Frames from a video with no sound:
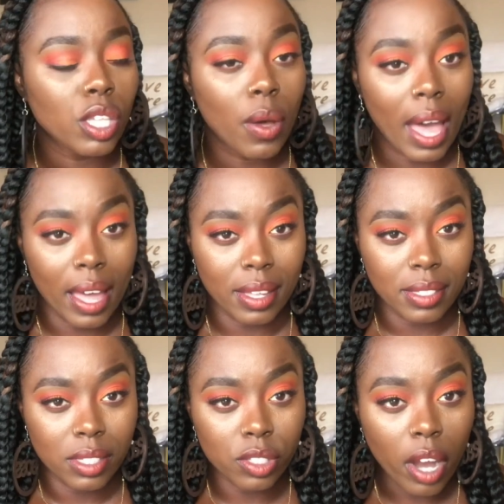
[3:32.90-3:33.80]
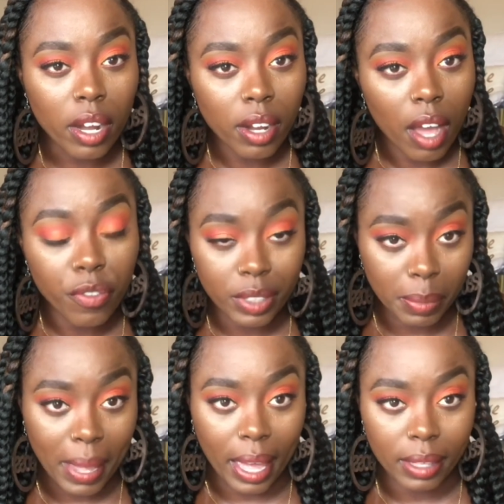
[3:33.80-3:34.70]
So I started off with the
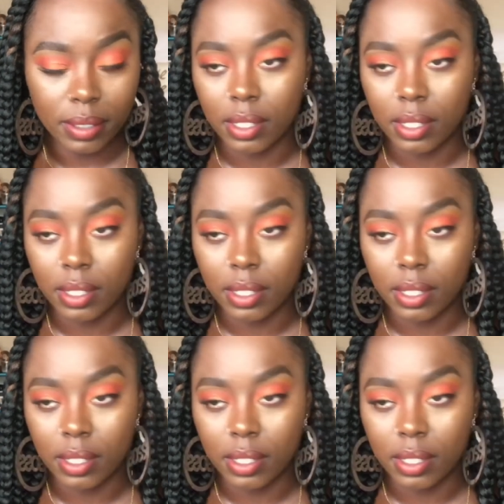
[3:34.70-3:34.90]
back.